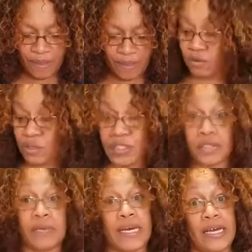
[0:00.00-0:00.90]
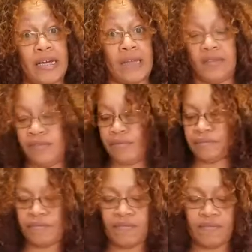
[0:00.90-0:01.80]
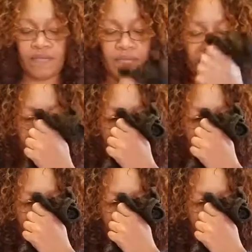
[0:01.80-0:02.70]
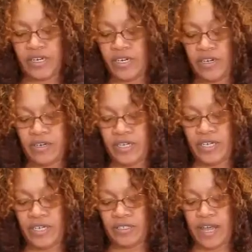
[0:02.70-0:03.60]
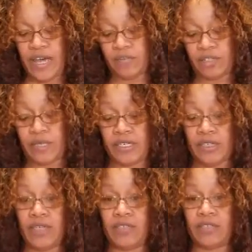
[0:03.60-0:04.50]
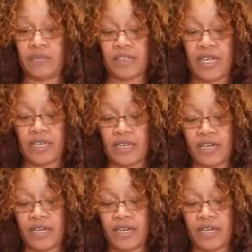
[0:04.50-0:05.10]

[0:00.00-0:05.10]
Oh, the smell. There is, I don't smell anything. It smells like the